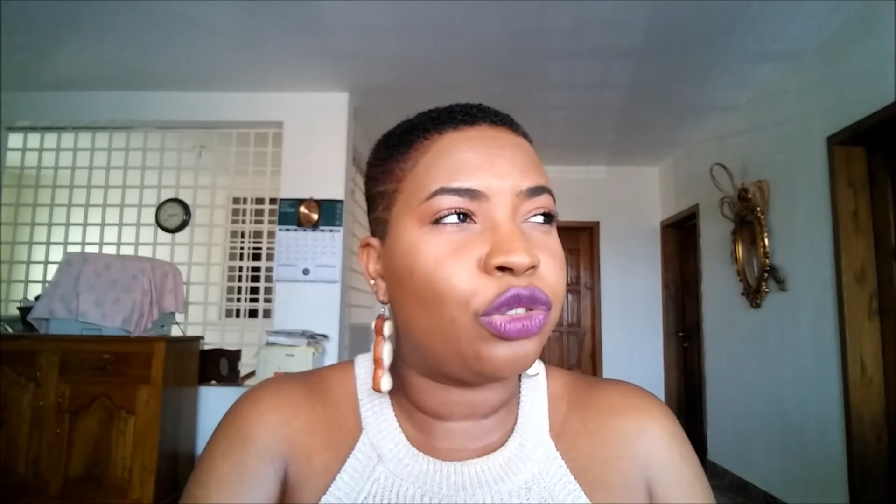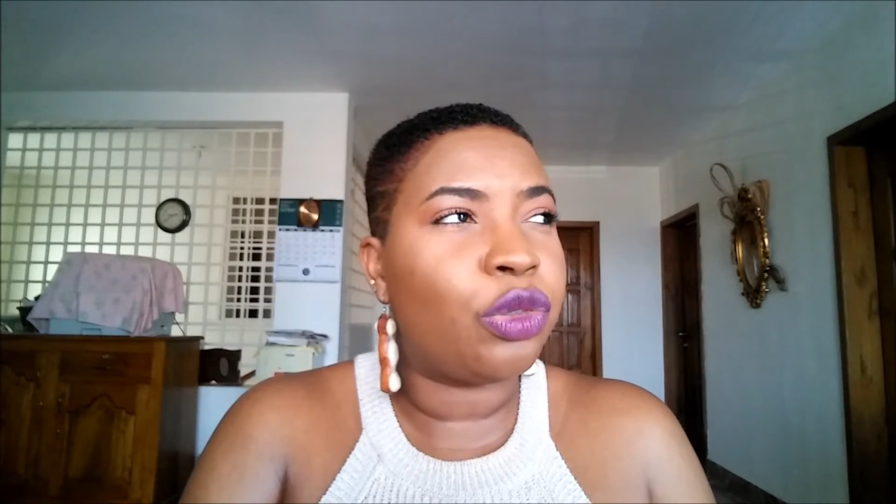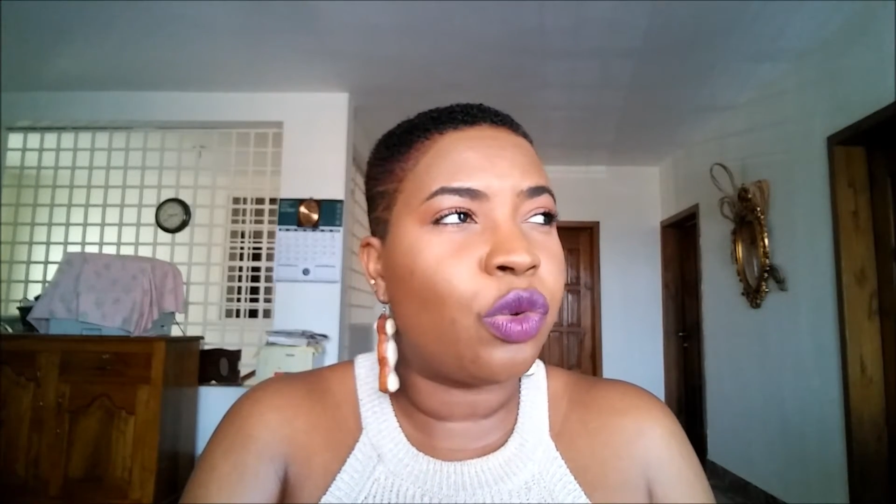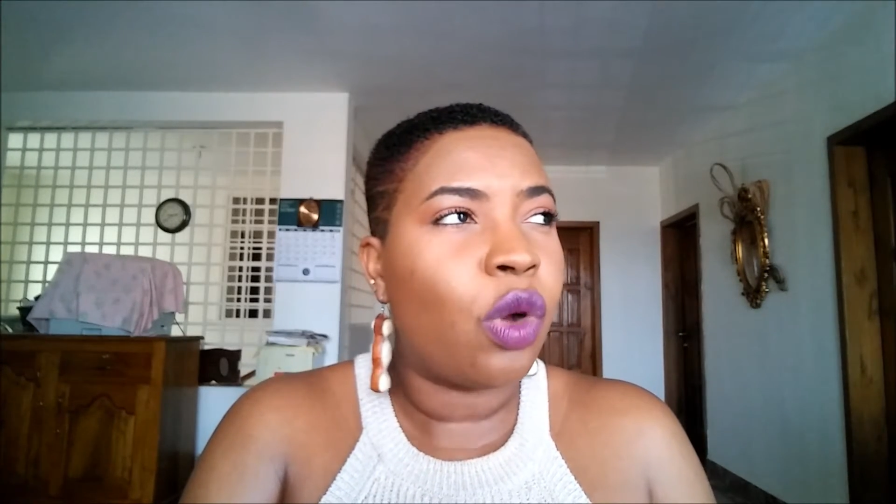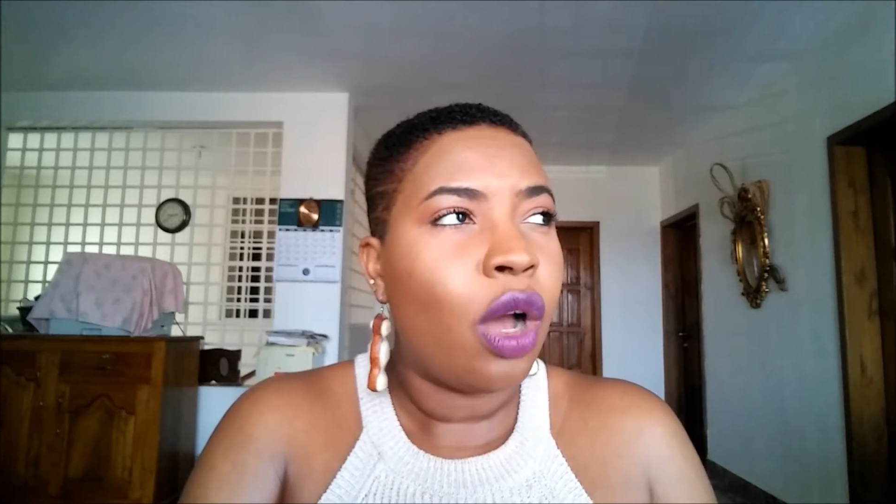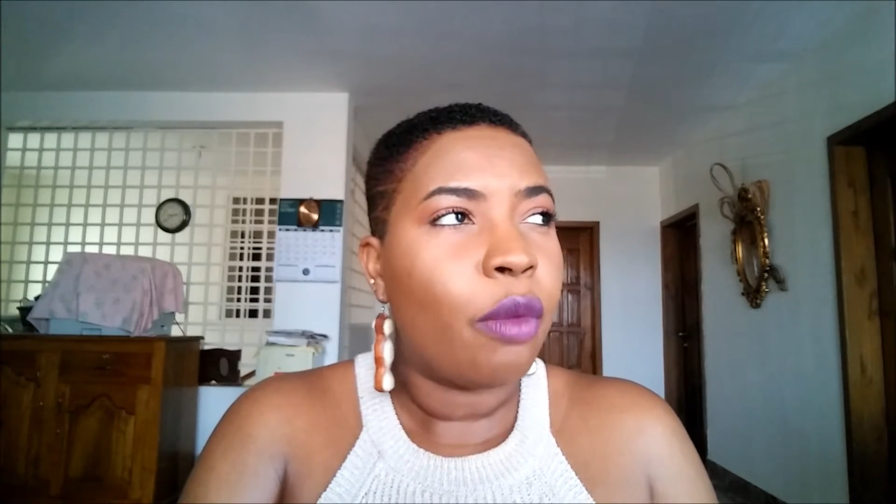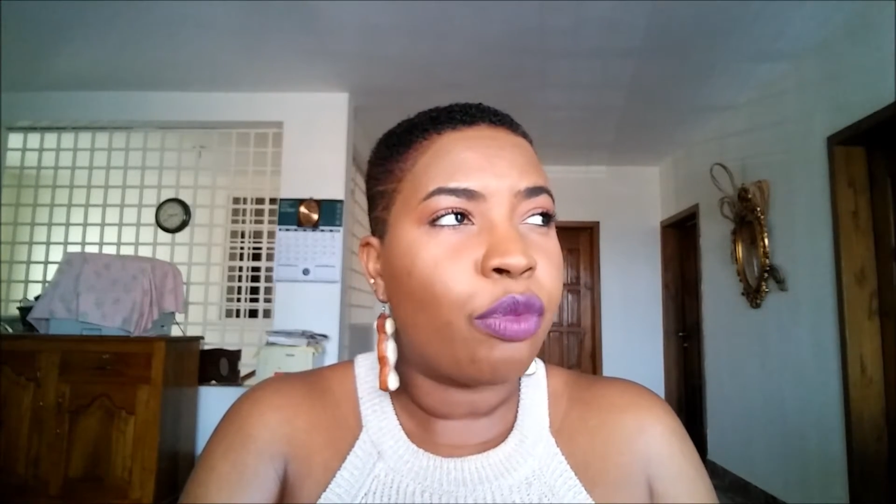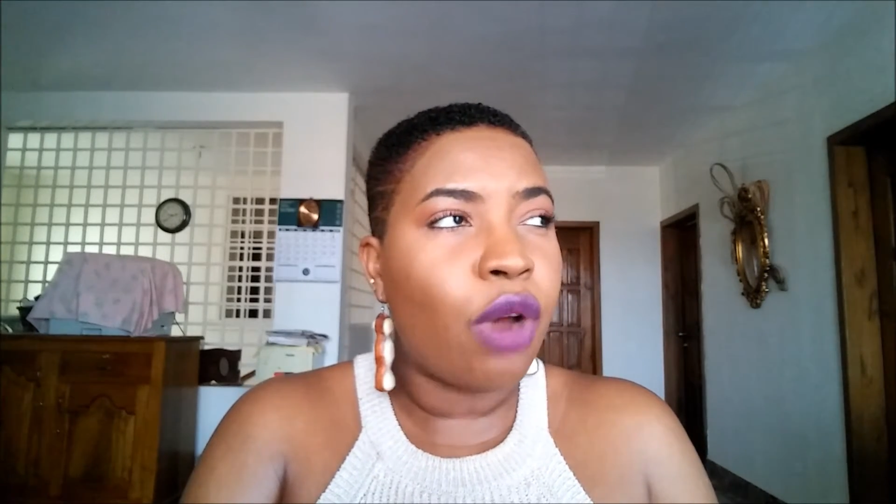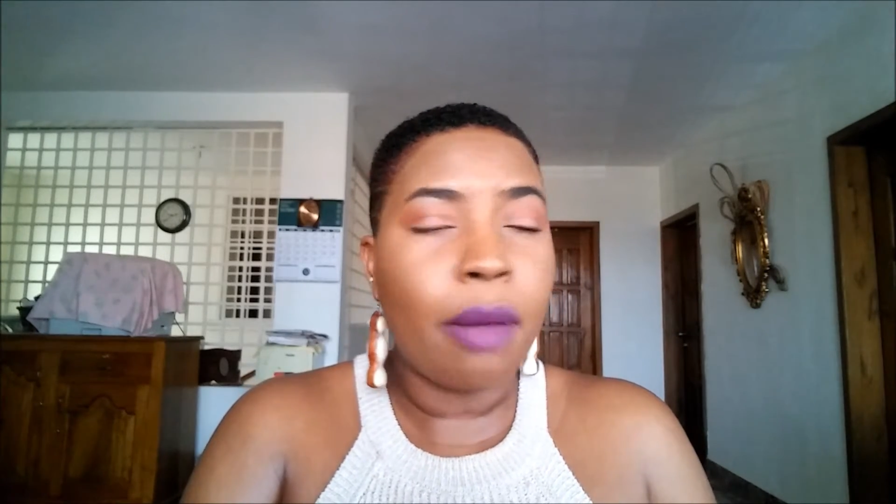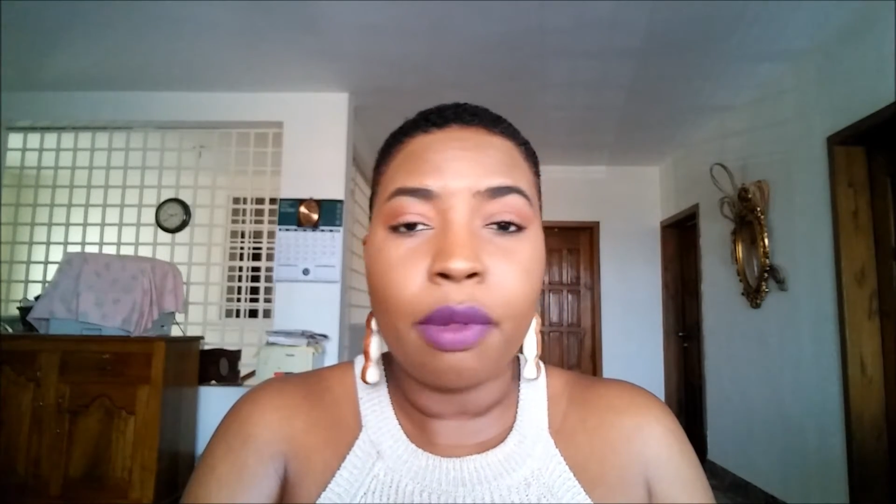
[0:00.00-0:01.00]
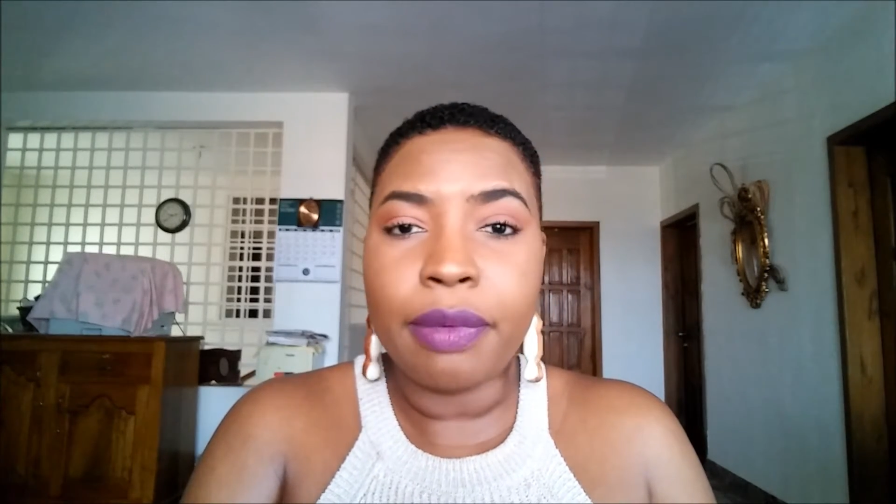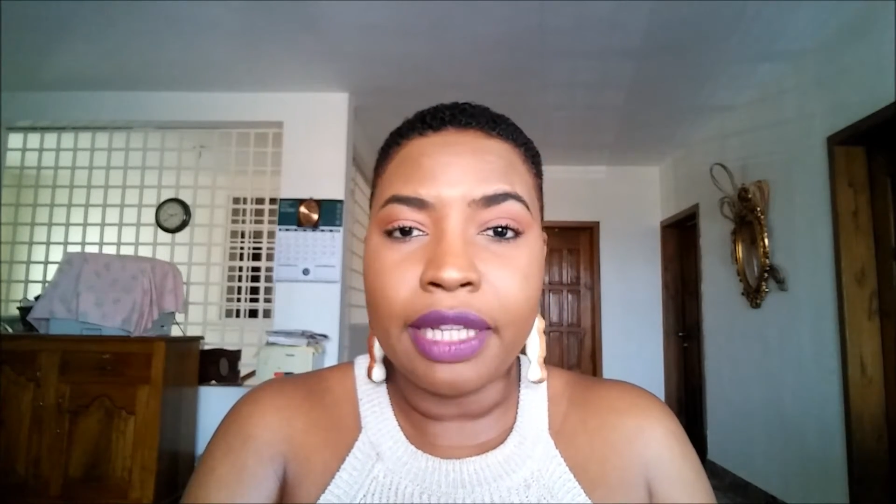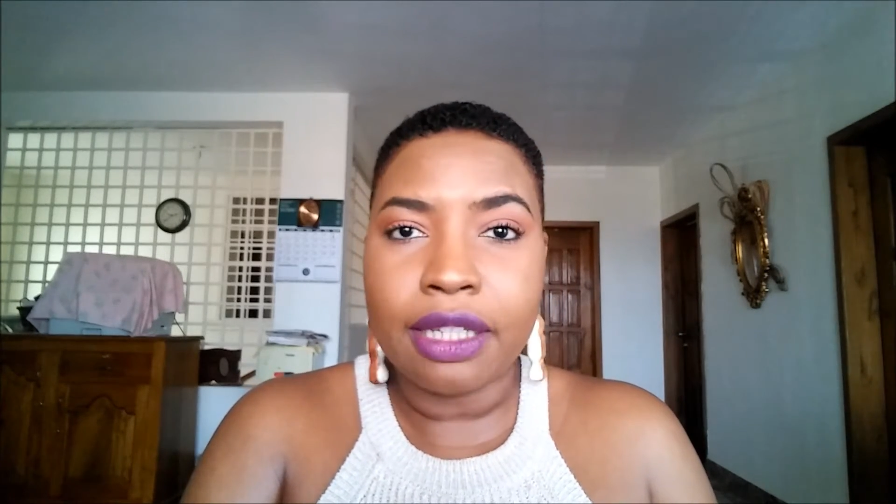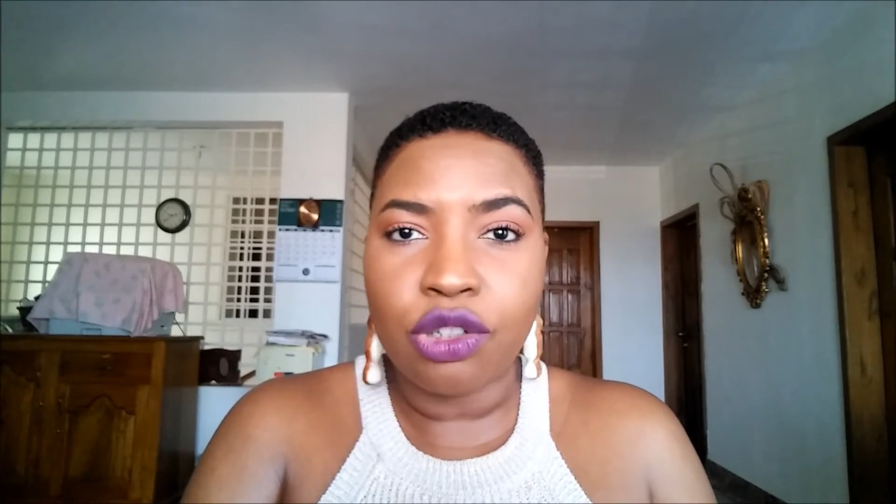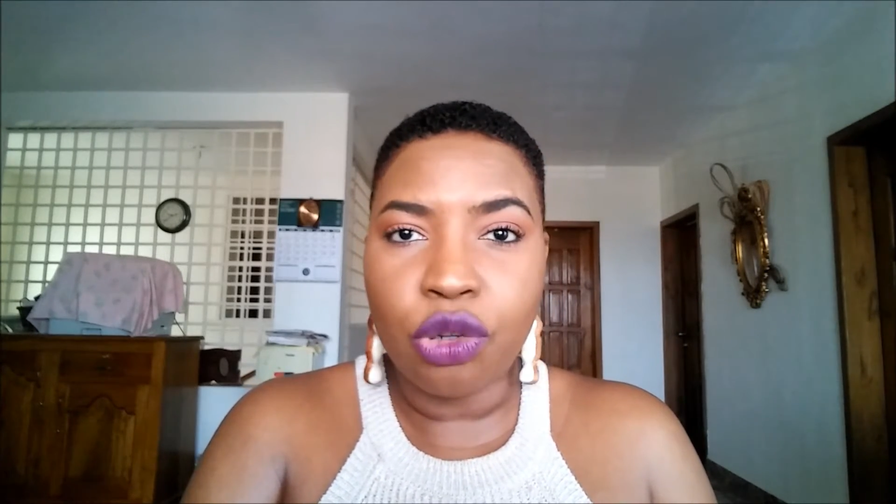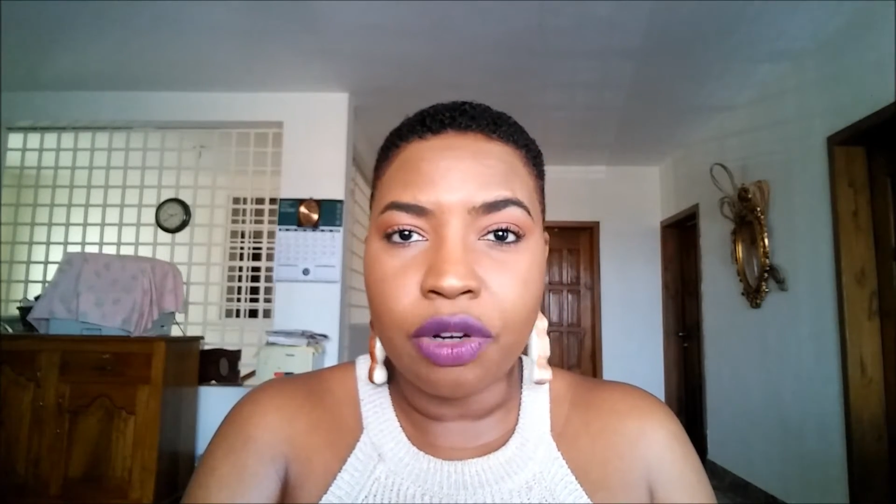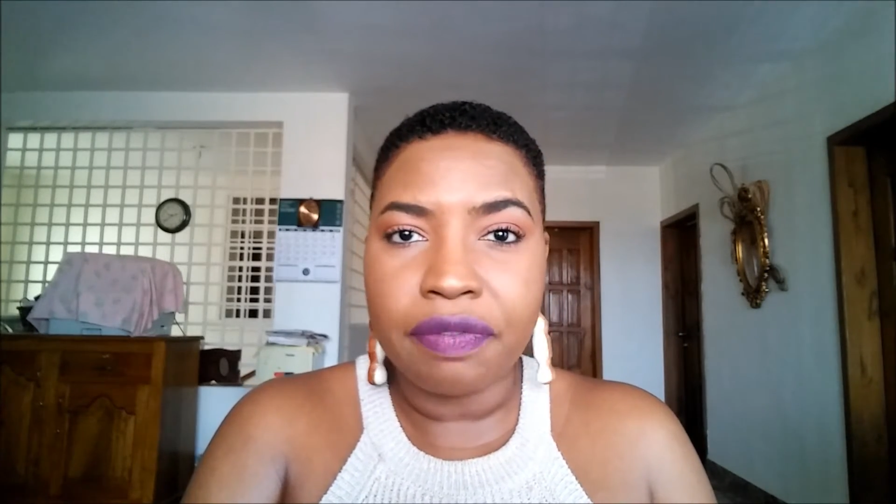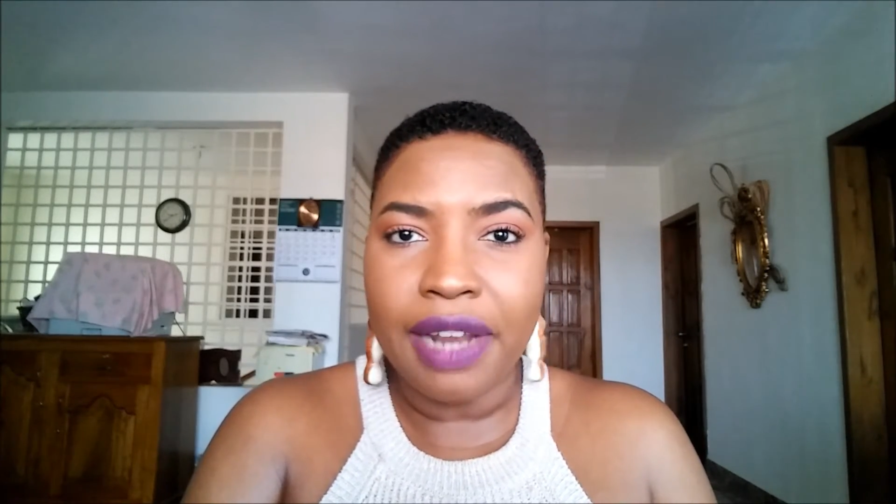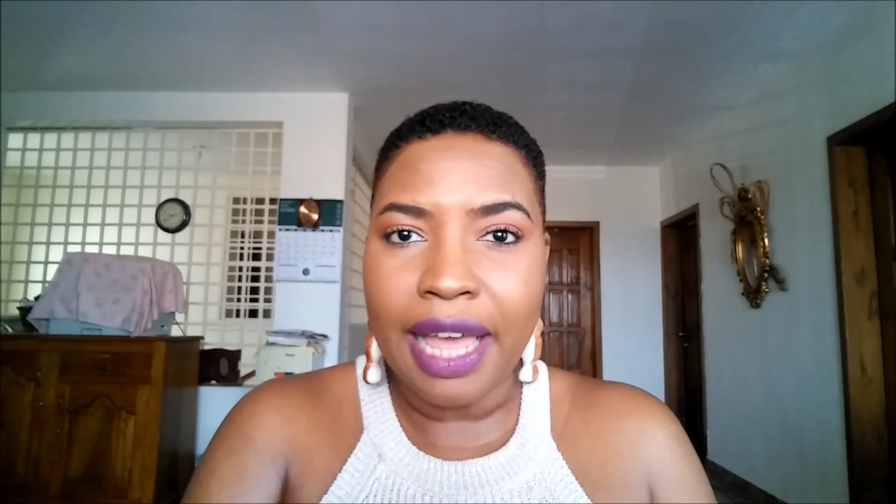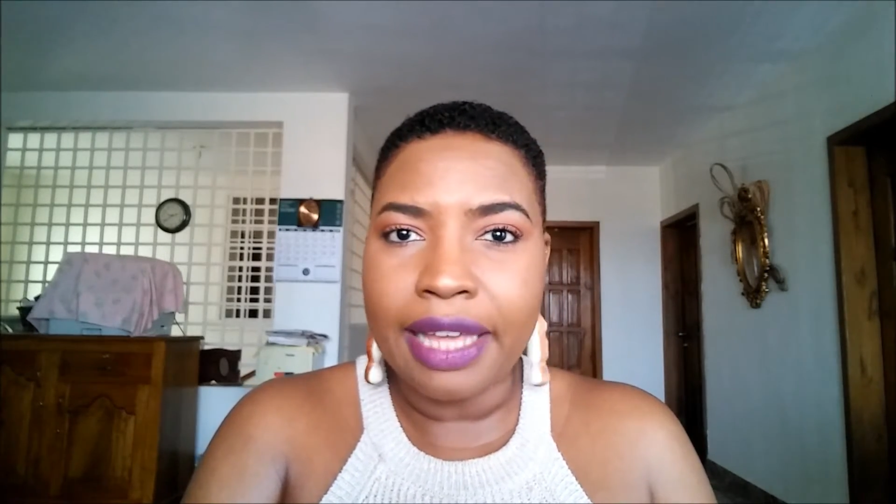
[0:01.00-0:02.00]
you probably sort
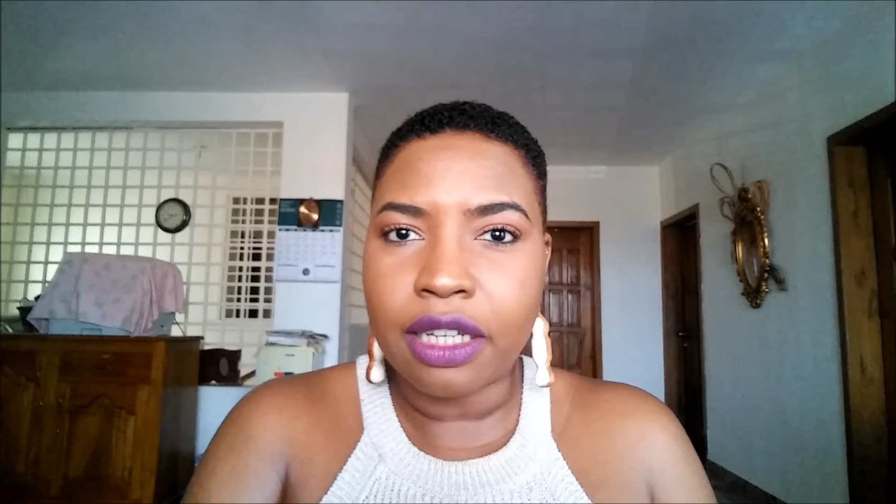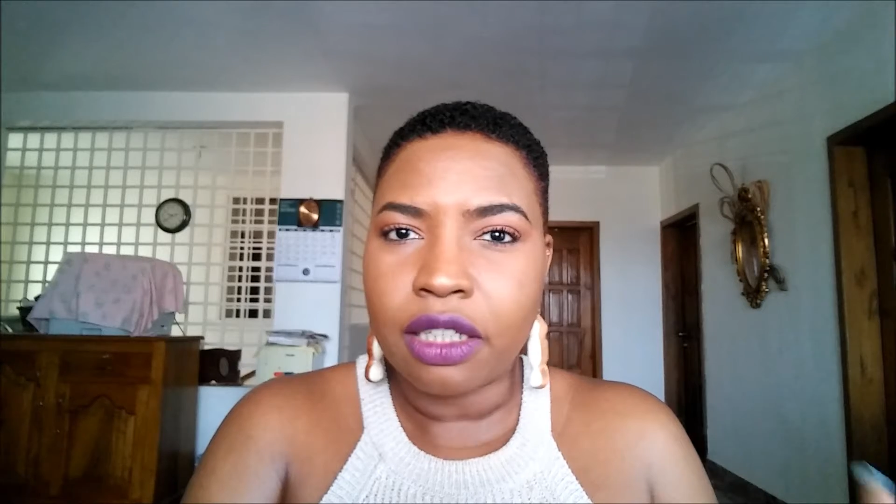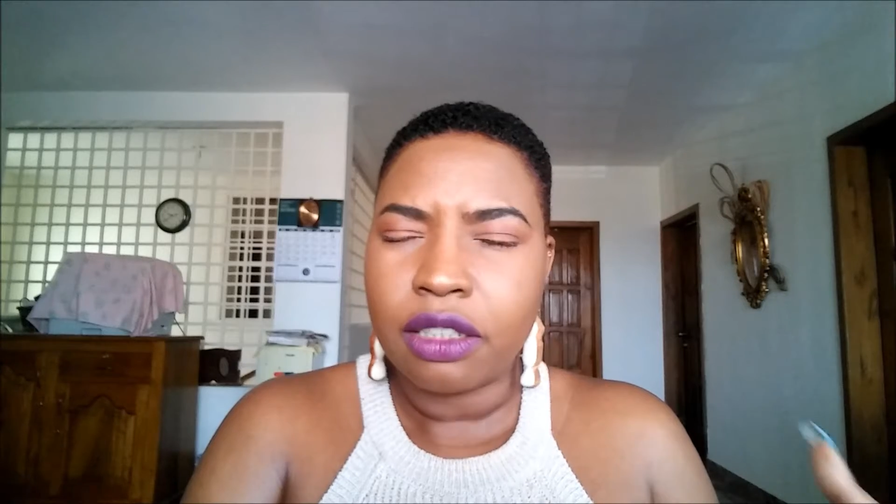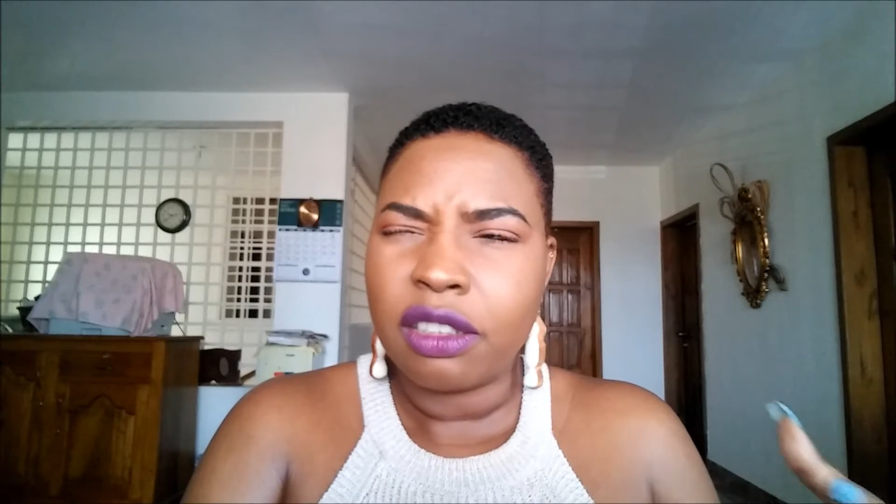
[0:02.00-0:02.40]
of like